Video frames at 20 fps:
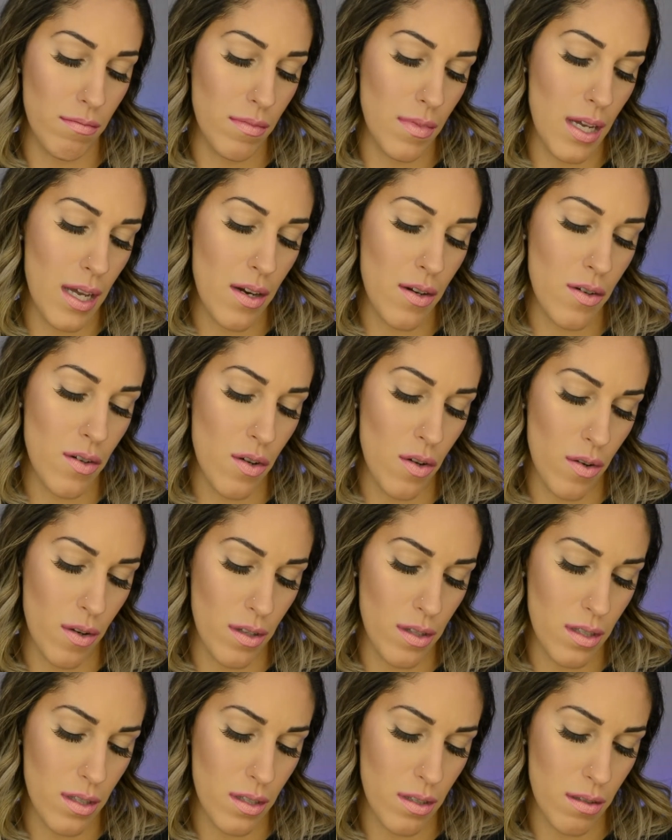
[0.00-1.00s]
I don't know,
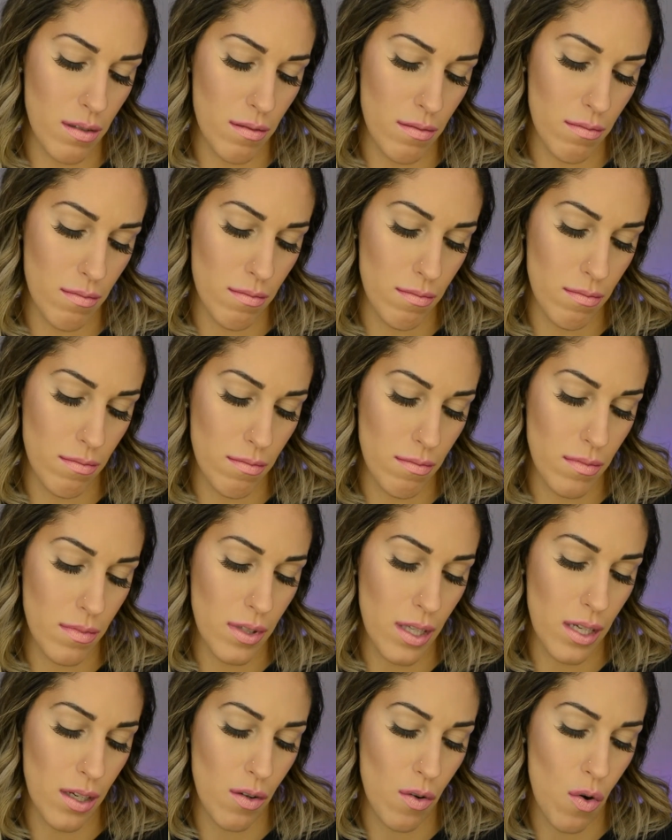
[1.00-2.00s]
it's
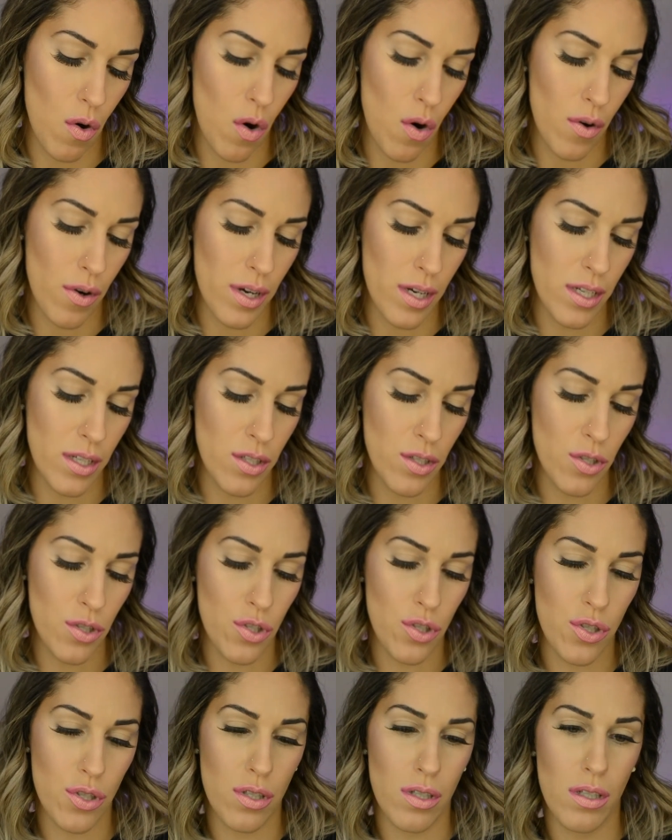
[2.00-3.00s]
like
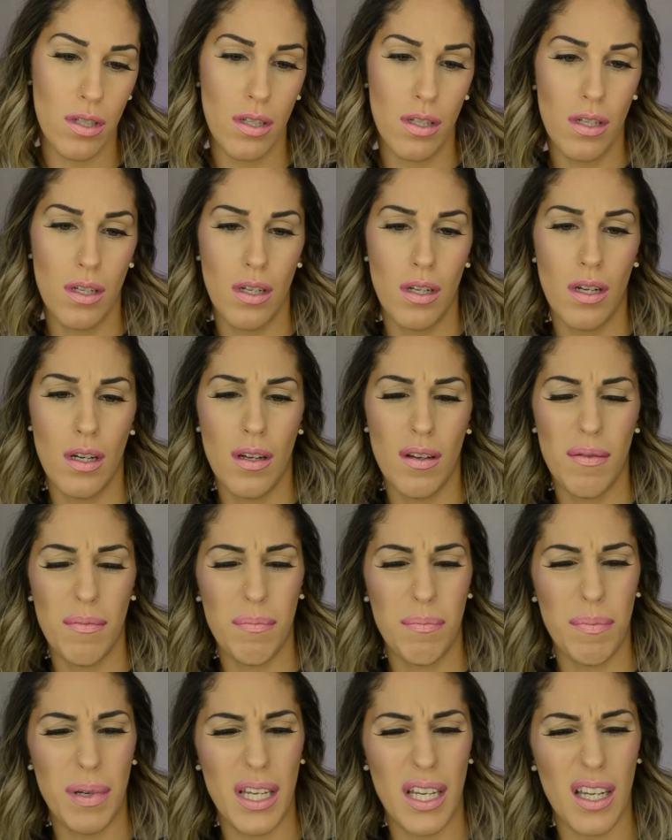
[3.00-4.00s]
orange,
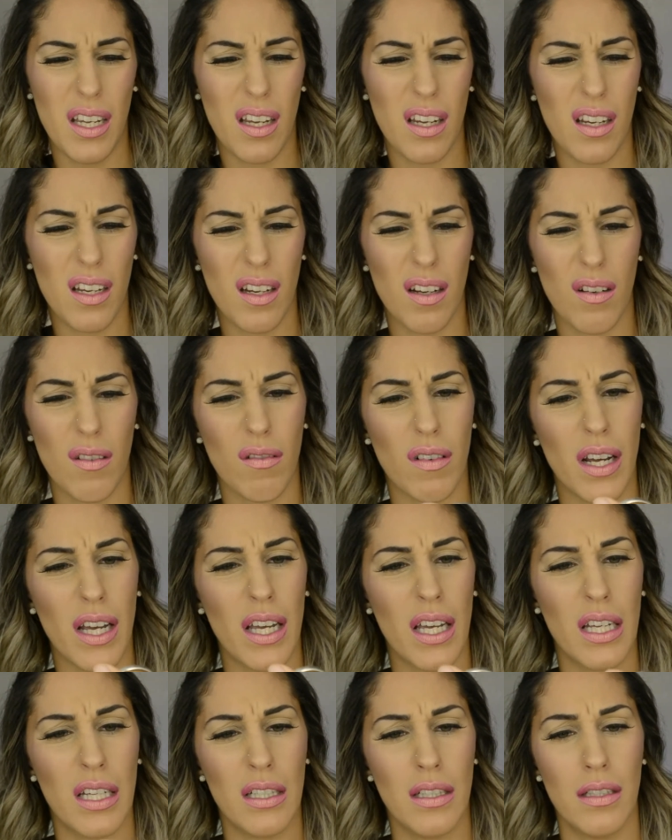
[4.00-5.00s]
pink,
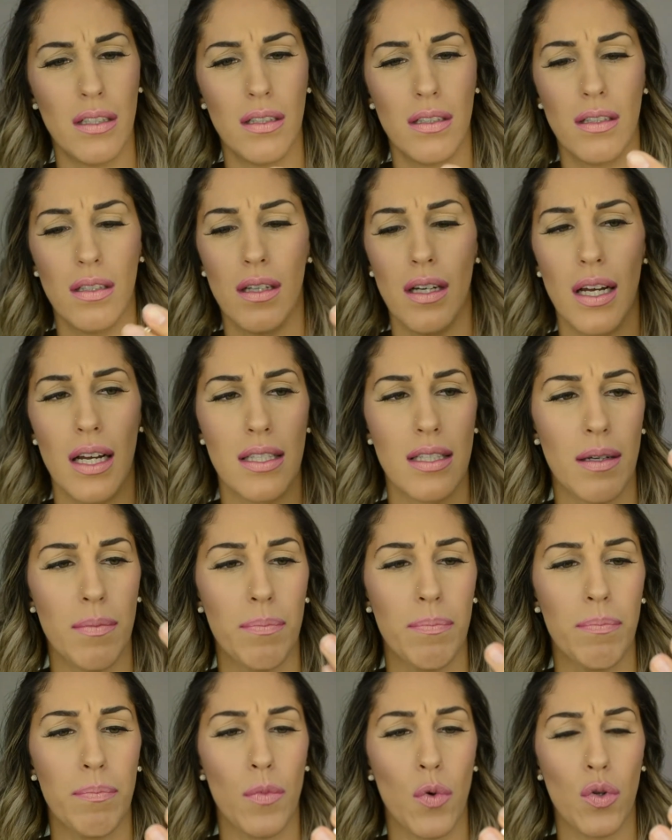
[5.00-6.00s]
red, has a
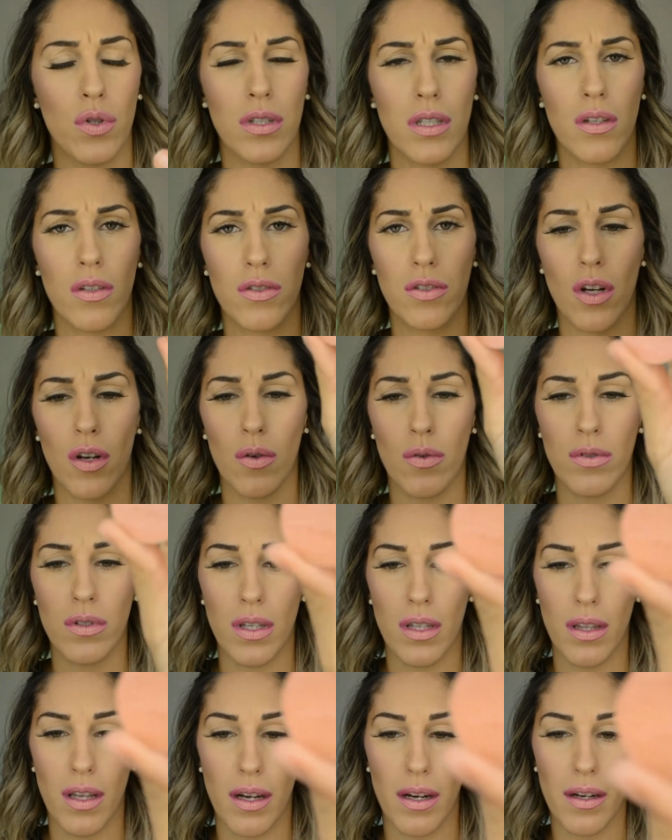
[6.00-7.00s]
multiple tones
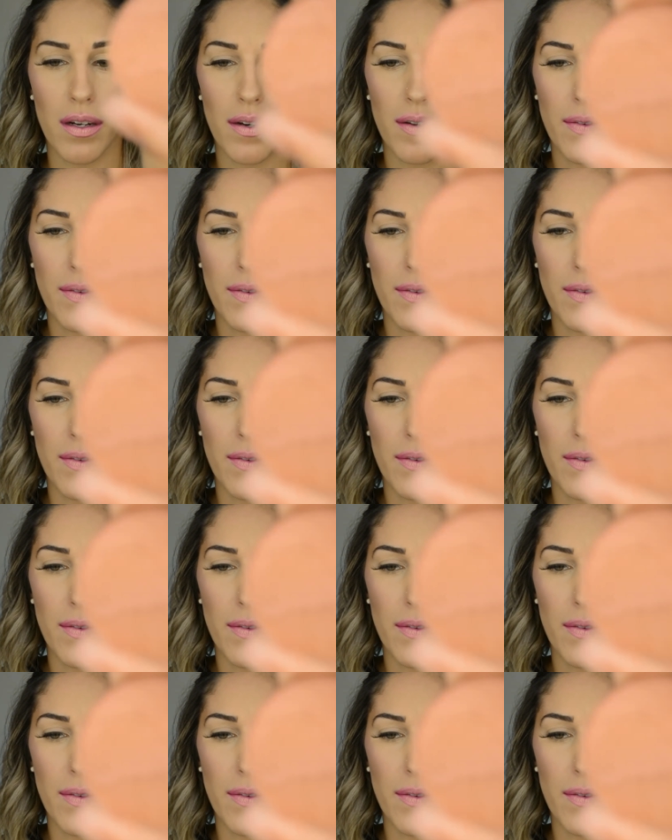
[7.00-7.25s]
in there.